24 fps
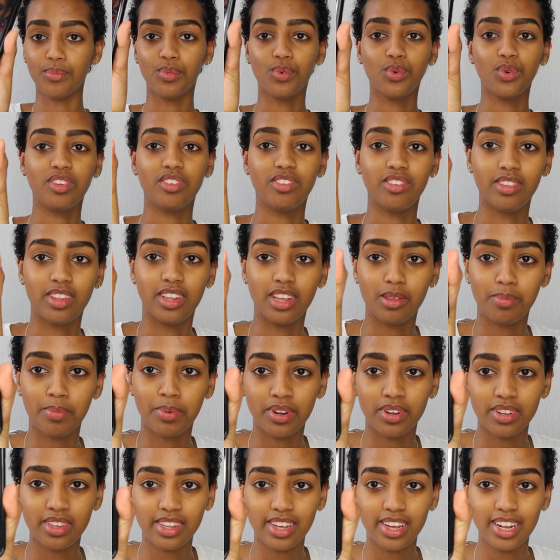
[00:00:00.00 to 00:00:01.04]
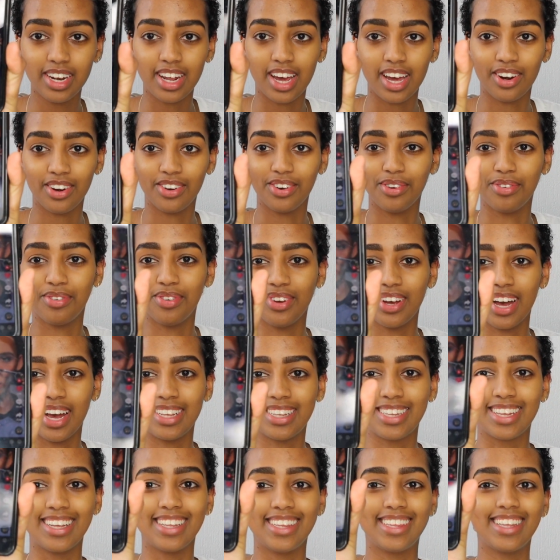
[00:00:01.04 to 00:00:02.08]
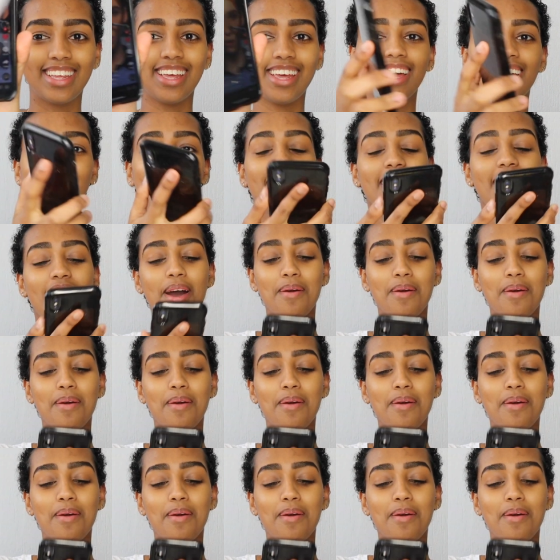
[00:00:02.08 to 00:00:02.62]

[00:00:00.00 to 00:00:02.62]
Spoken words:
which is this person. I don't know if you guys can see.